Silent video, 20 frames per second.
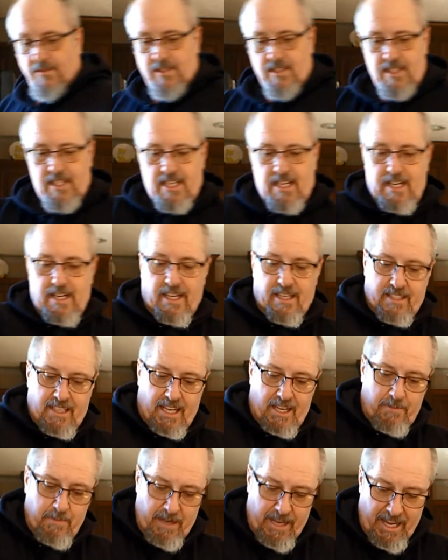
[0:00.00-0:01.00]
then I like to
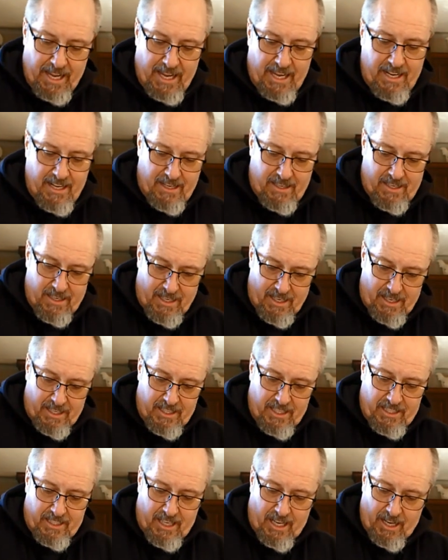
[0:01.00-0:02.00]
take my hand and
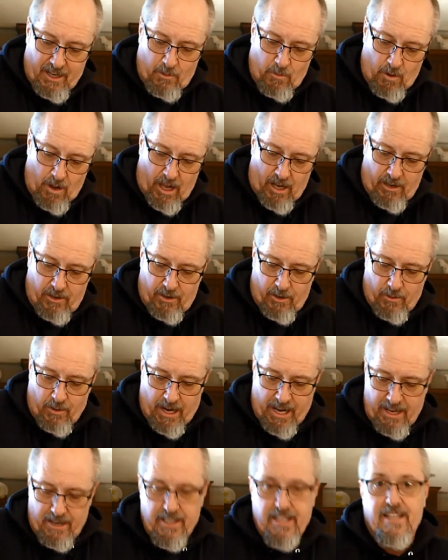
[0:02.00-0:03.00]
just kind of waller it
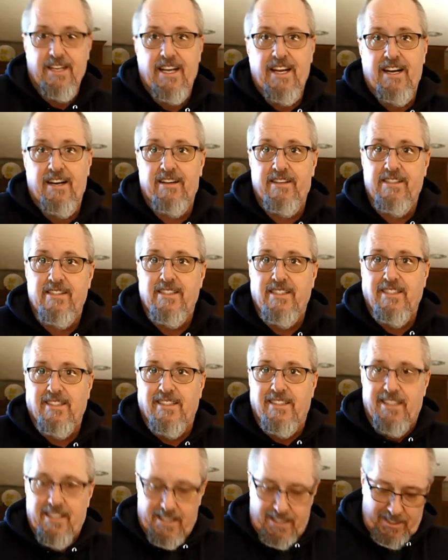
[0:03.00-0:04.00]
around in there.
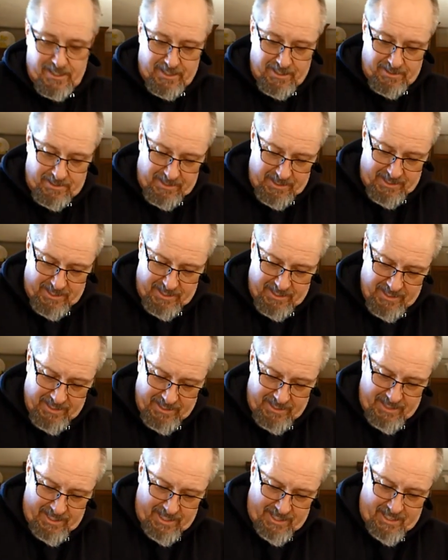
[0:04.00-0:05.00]
You know,
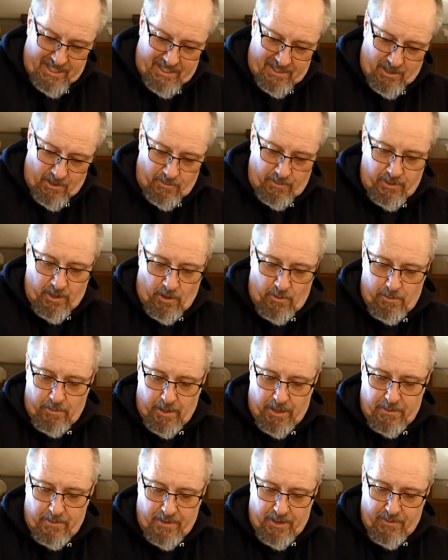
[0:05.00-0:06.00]

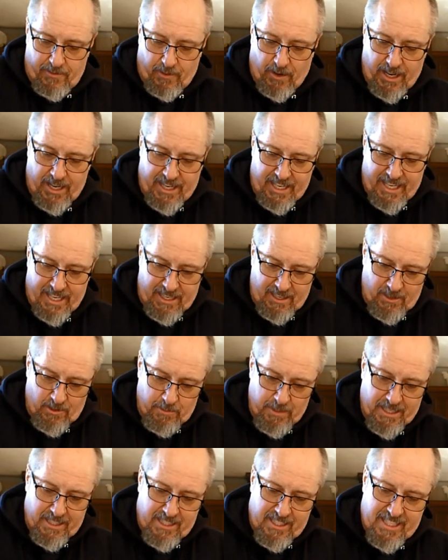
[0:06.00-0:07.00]
don't be afraid to get a little
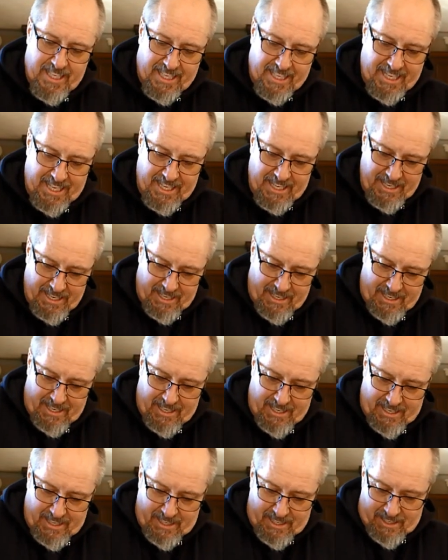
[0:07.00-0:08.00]
bit sticky,
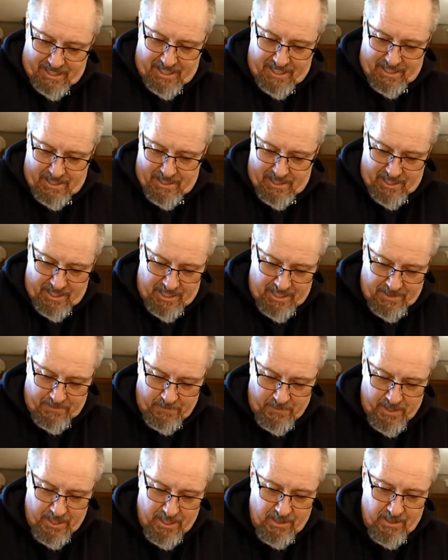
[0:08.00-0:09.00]
because
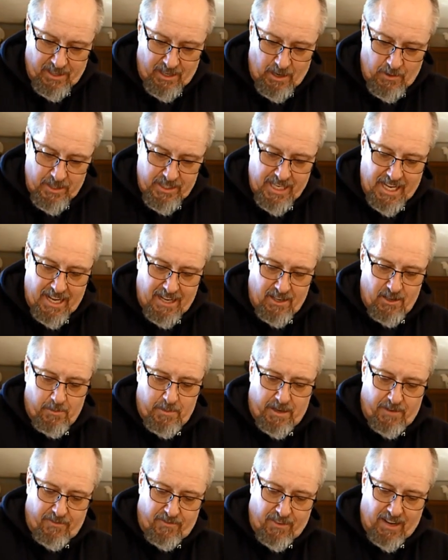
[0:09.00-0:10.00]
you can always add a little
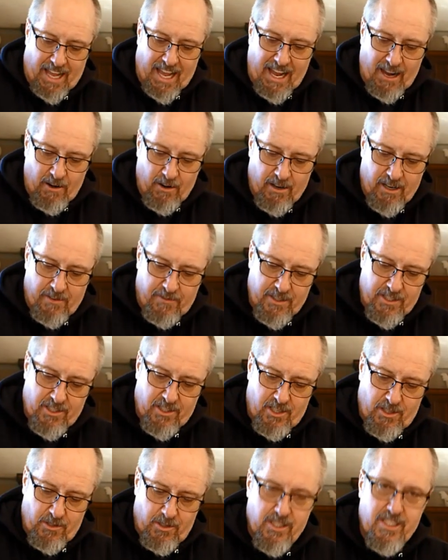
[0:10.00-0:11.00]
bit of flour if it's
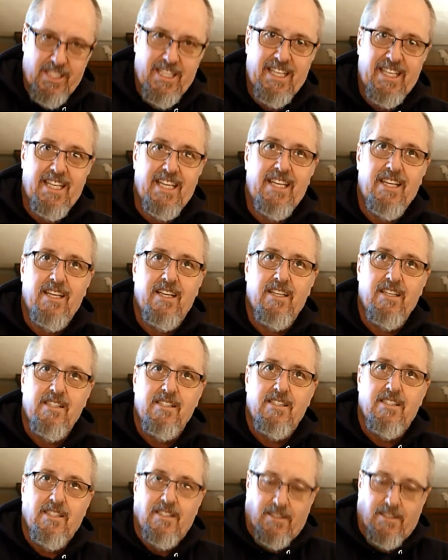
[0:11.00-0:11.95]
too sticky. If